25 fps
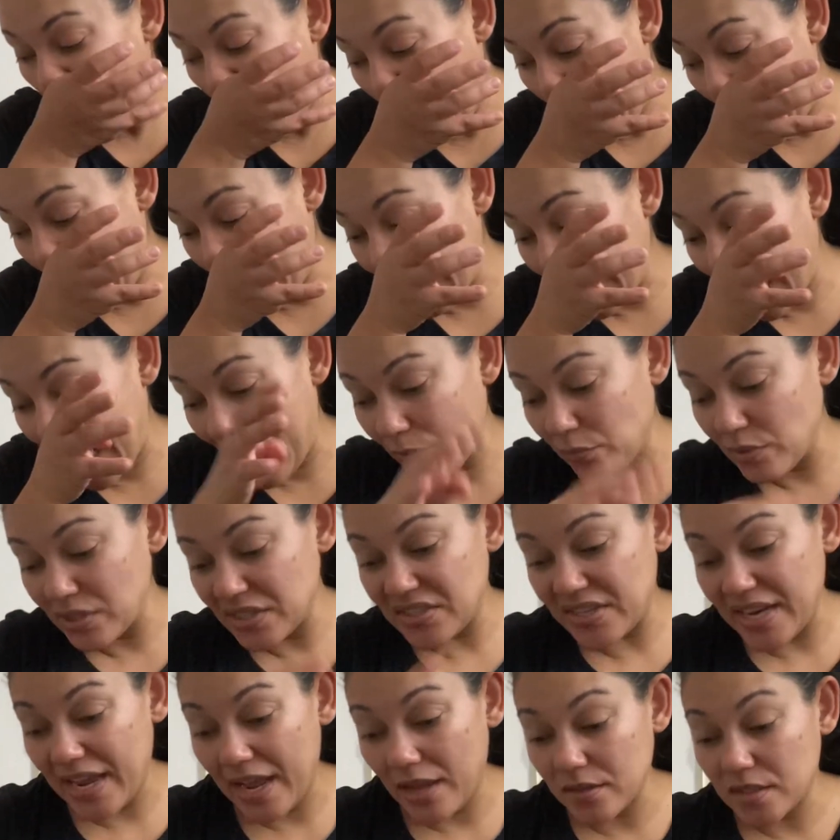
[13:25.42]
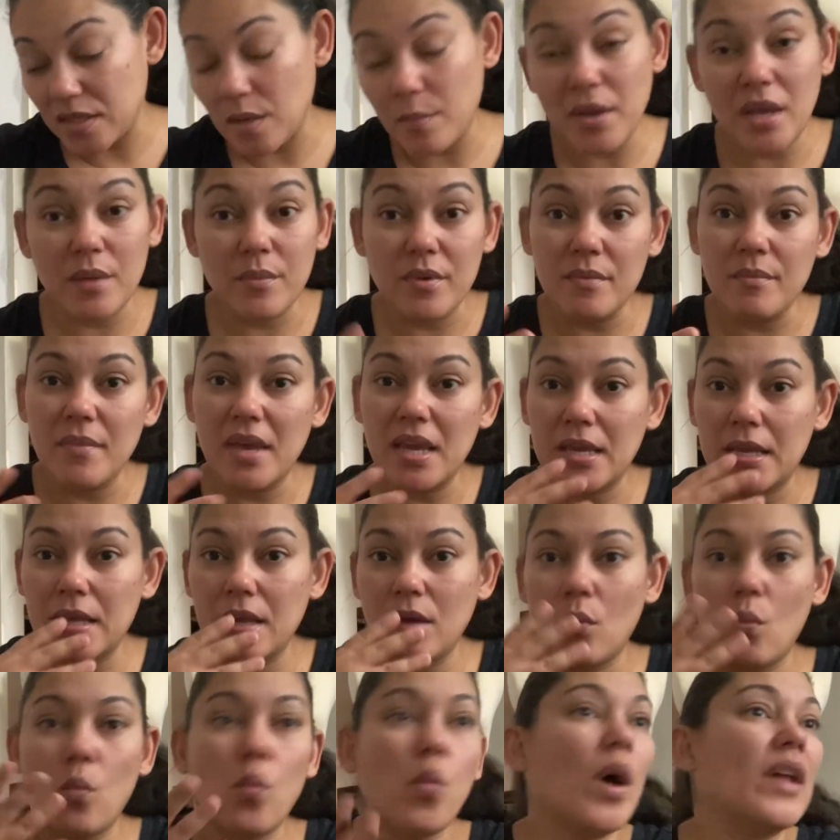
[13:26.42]
and I was down to maybe
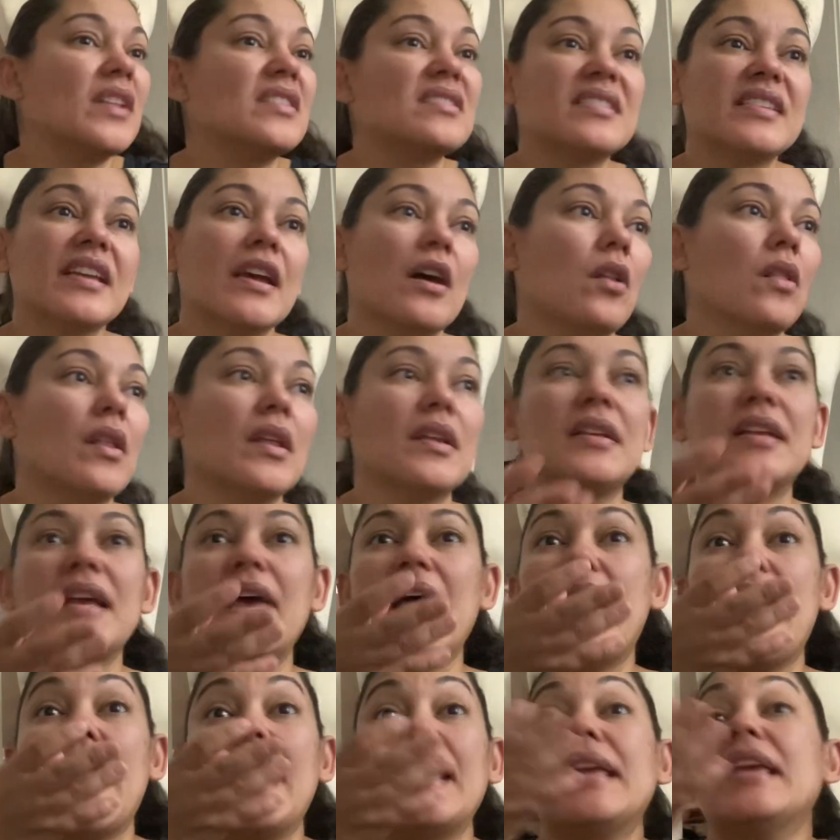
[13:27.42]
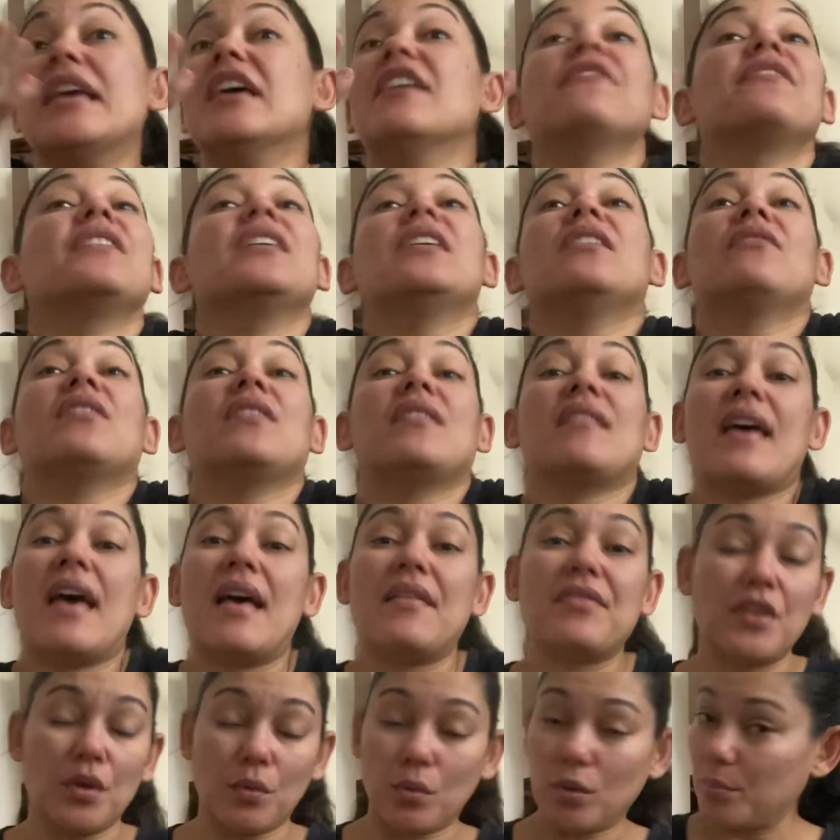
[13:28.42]
making one sale a day. If even
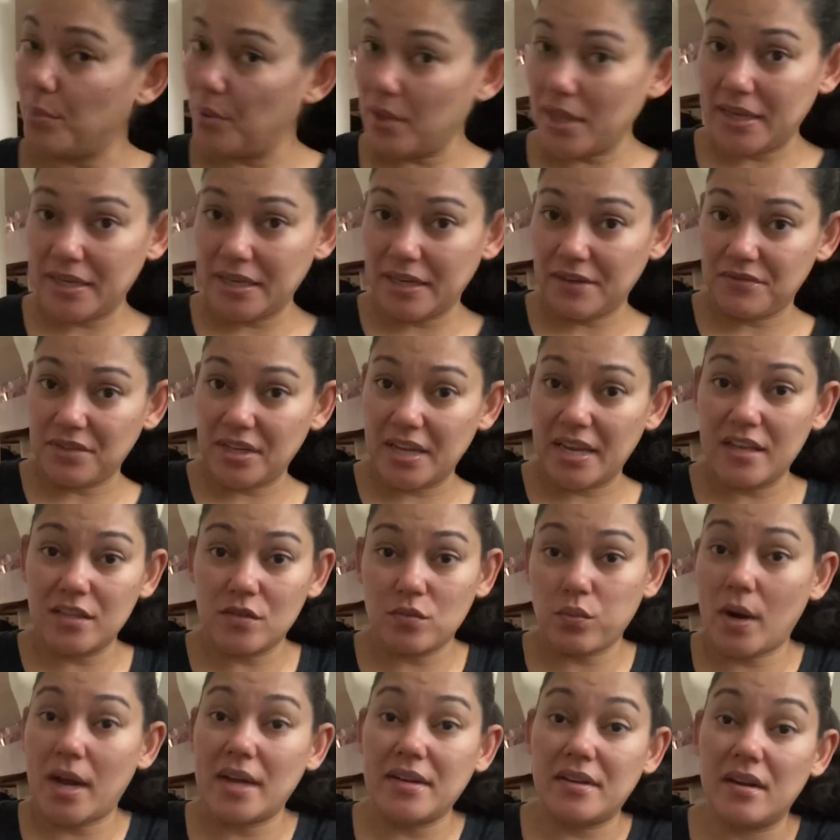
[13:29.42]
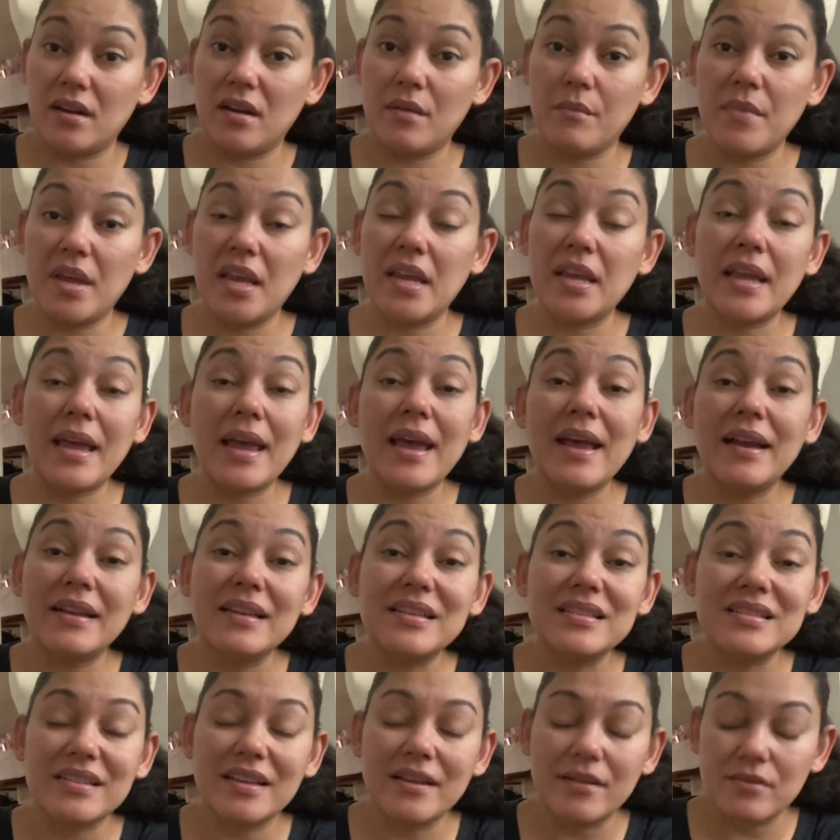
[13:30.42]
that, there were plenty of days where I didn't make
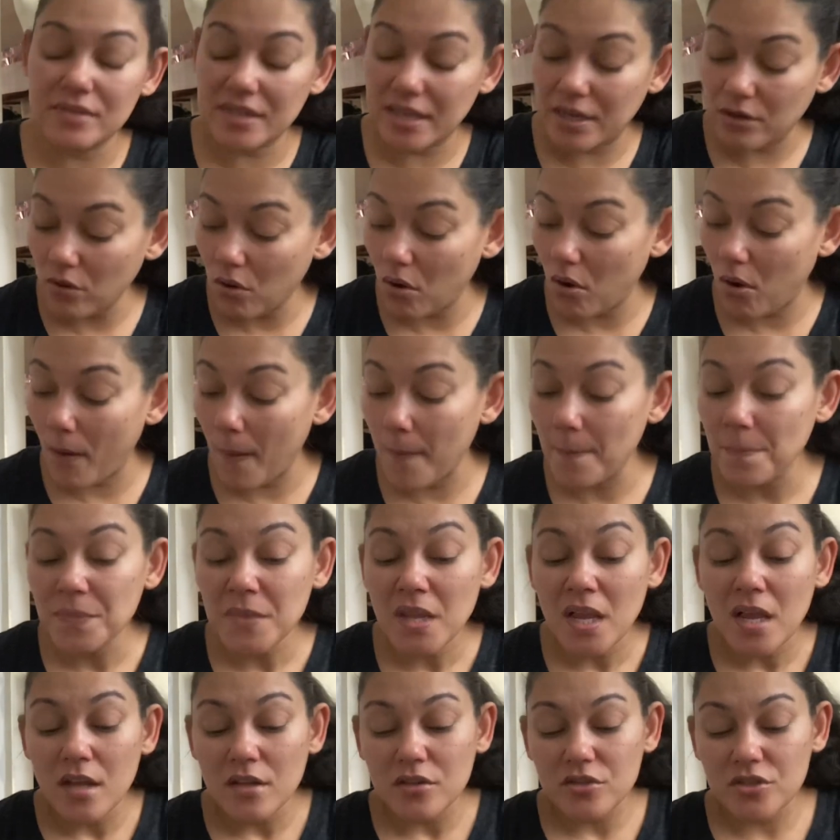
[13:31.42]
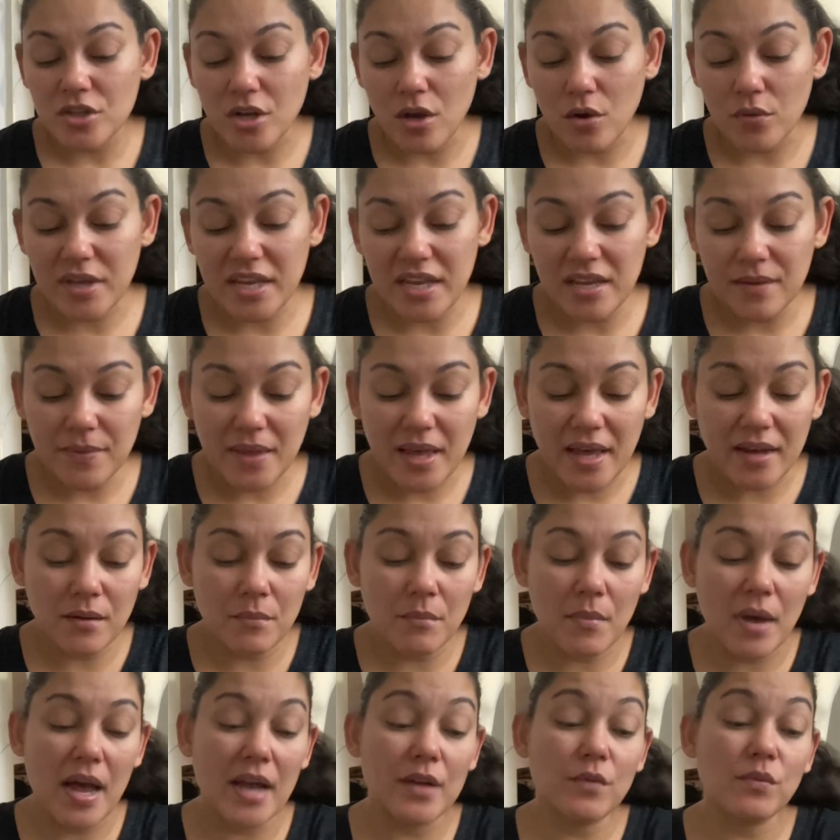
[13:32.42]
any sales at all. So keep that in
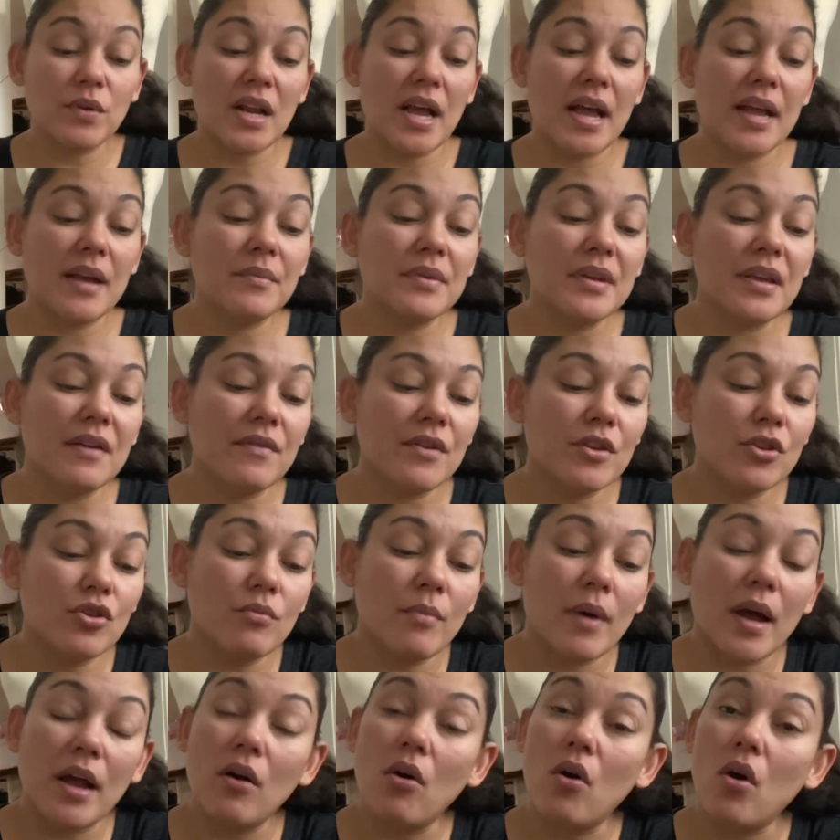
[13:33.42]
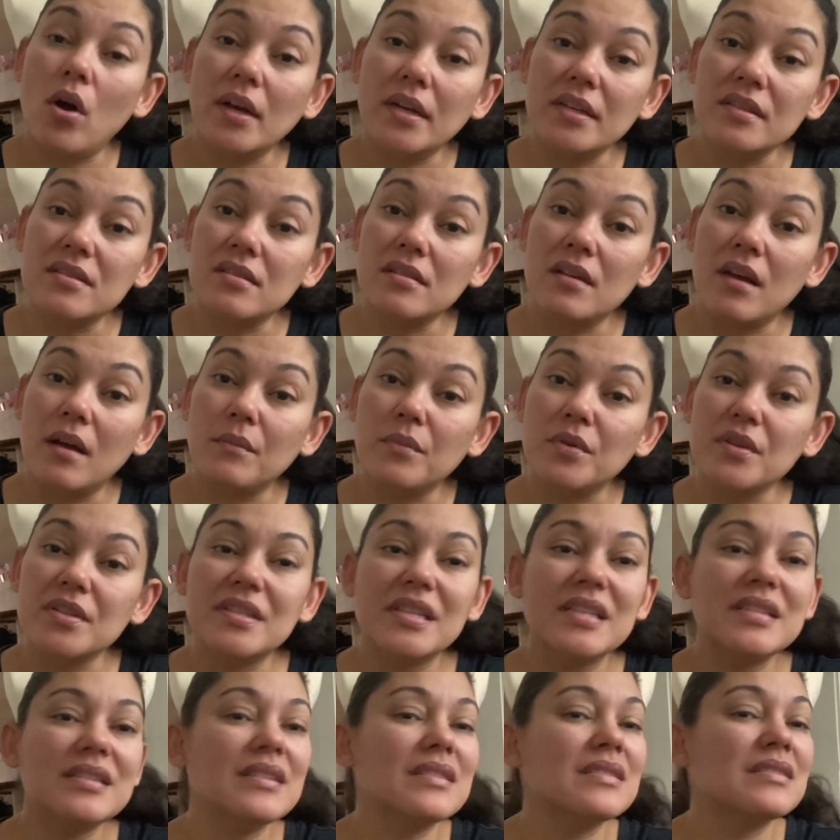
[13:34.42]
mind when I am giving you my August numbers.
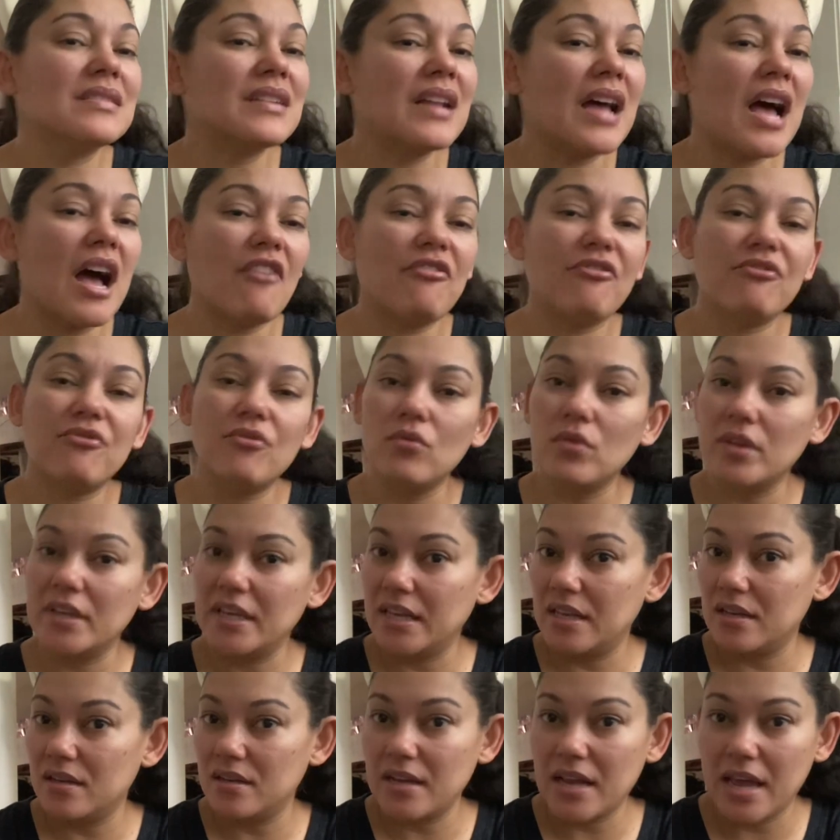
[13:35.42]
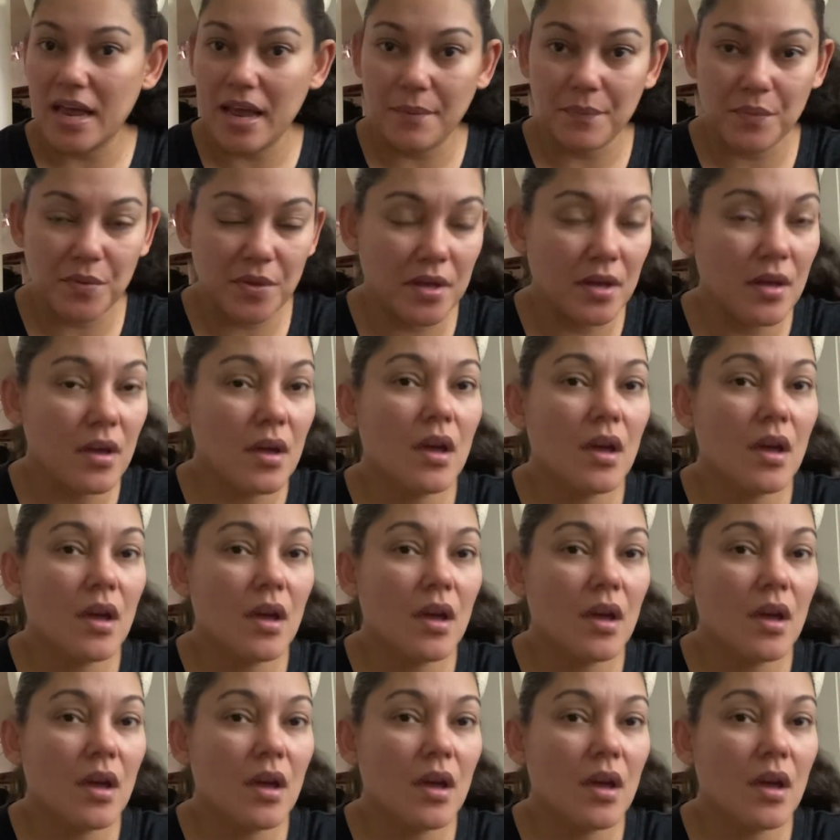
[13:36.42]
This is not fully in depth.